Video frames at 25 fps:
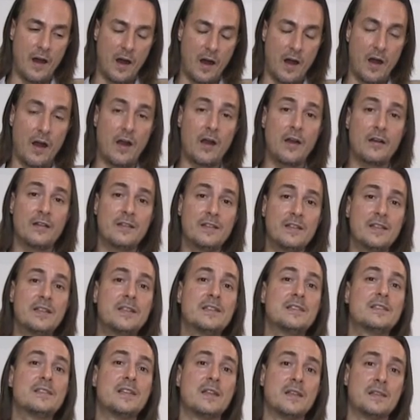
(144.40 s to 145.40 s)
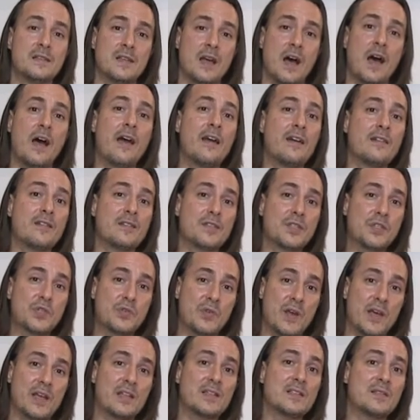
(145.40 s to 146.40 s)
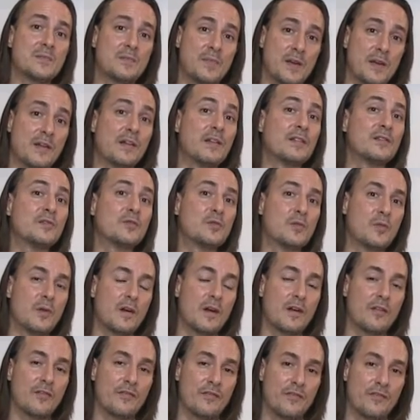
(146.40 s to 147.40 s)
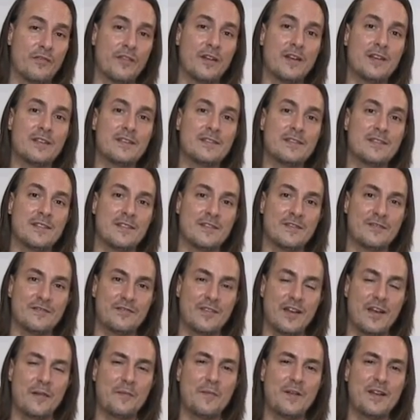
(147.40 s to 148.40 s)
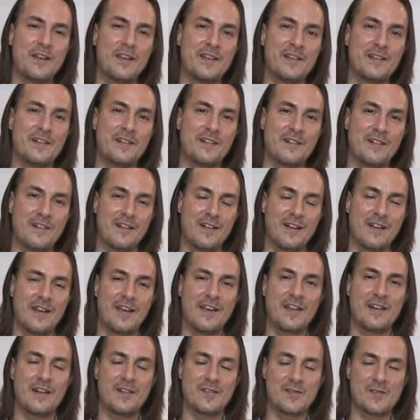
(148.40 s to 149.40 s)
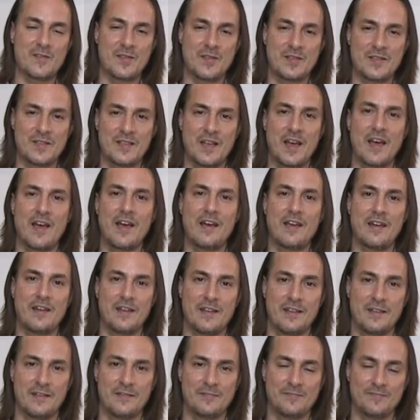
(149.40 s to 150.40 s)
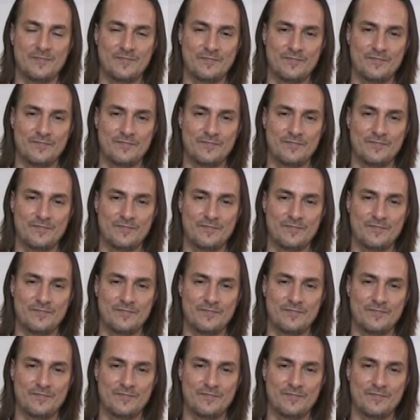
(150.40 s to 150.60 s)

Are these desires transparent to our friends, our family, and our clan, our society?